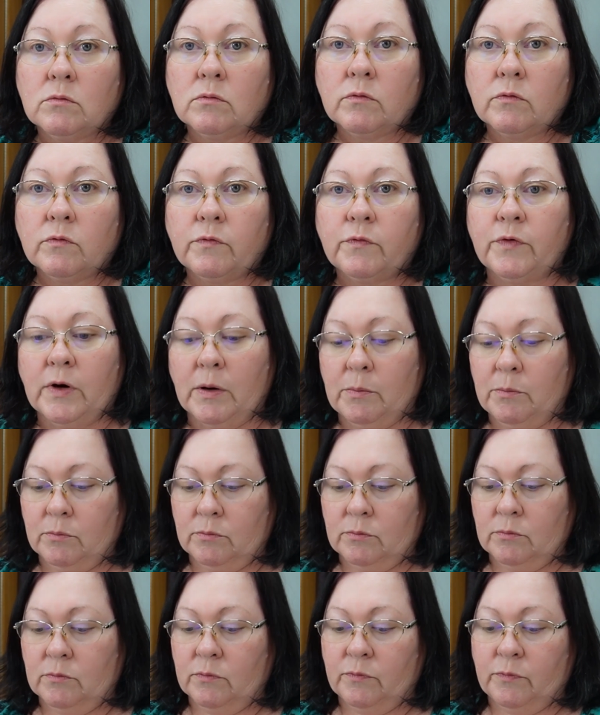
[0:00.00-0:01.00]

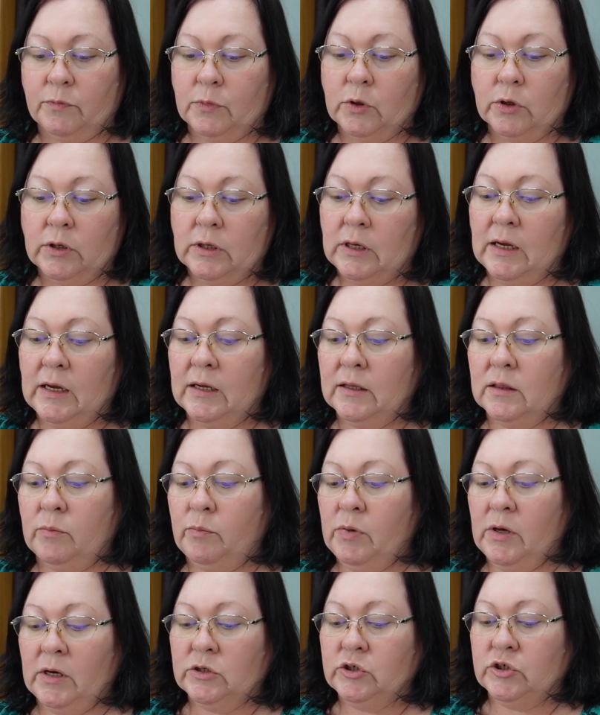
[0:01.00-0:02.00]
from looking at the
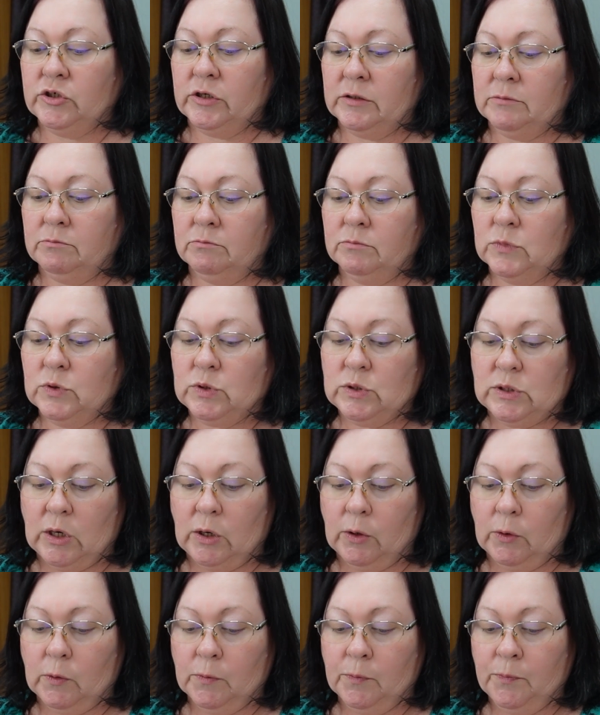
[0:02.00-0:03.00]
picture.
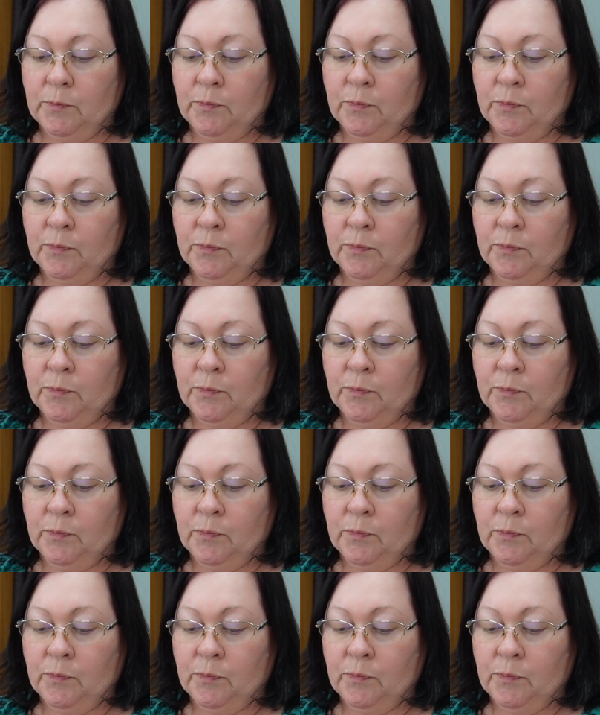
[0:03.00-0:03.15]
So